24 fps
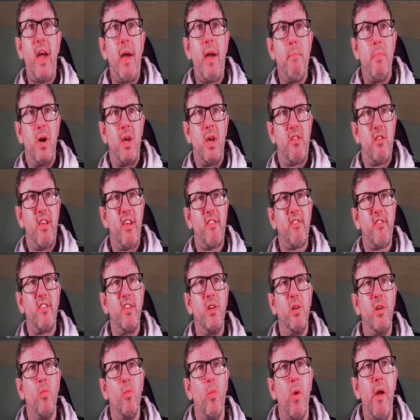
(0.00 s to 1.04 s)
my
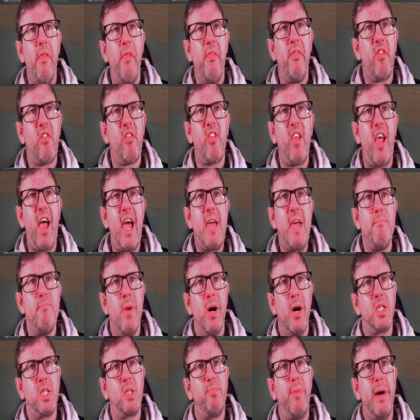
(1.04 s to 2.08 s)
assistant wants a
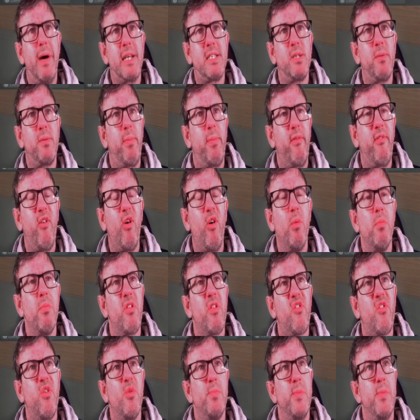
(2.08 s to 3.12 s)
much better
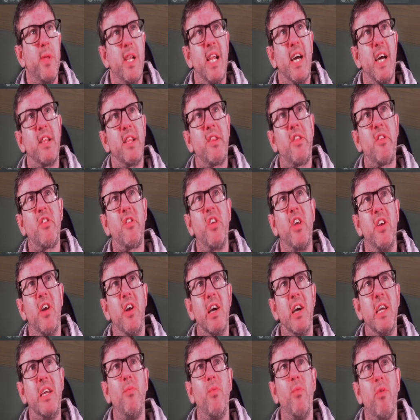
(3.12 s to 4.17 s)
performance from the lads
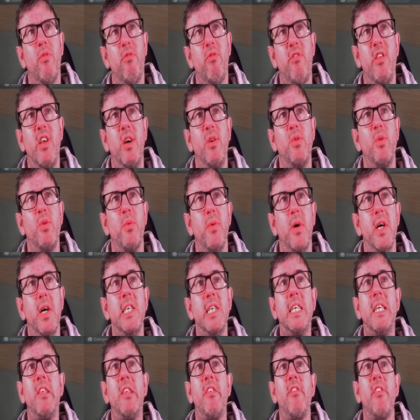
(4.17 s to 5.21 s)
tonight. Well, so do
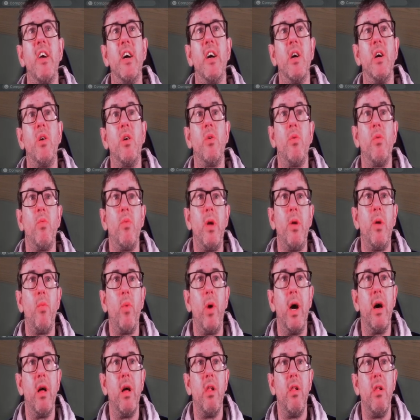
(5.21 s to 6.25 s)
I, so we
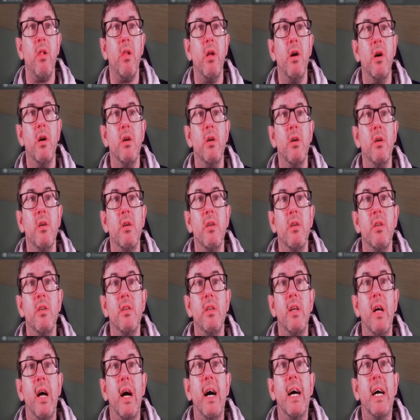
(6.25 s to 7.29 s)
will
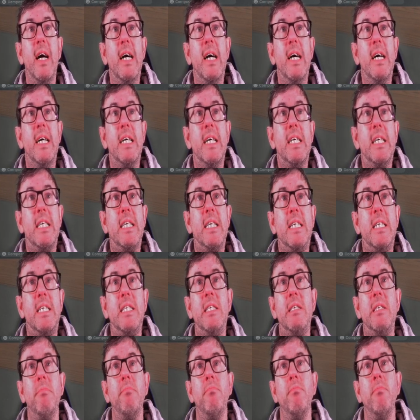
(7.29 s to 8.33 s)

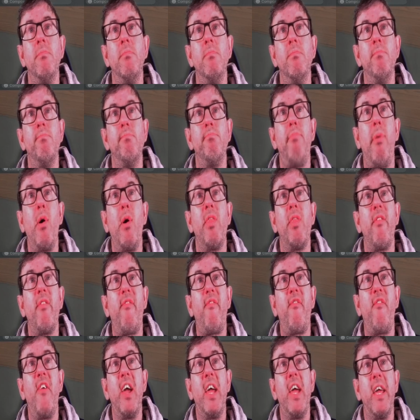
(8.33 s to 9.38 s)
point the
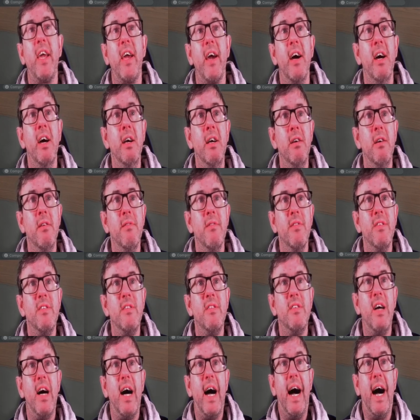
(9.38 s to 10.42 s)
finger
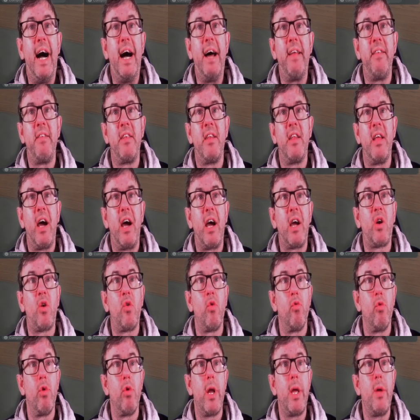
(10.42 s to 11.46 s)
and
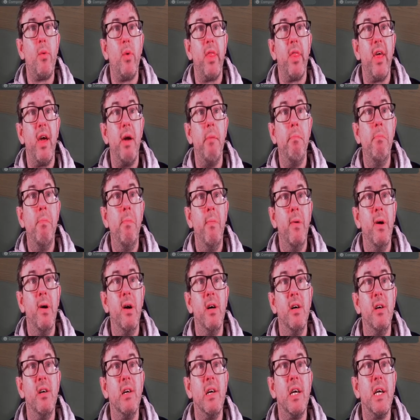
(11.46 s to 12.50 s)
agree with him,
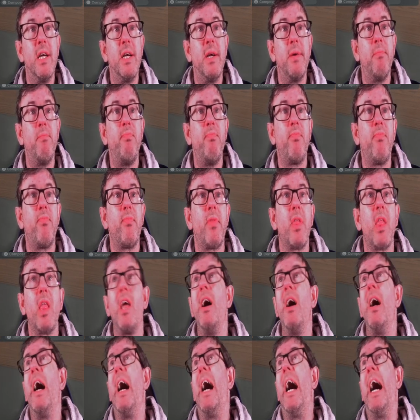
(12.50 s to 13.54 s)

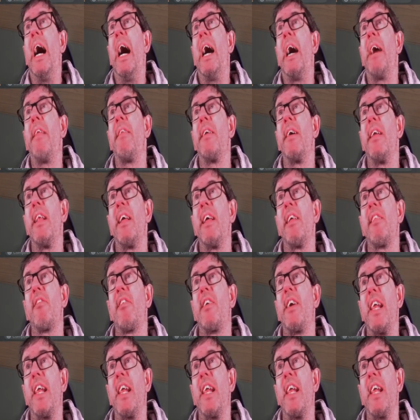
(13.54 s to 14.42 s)
and let's get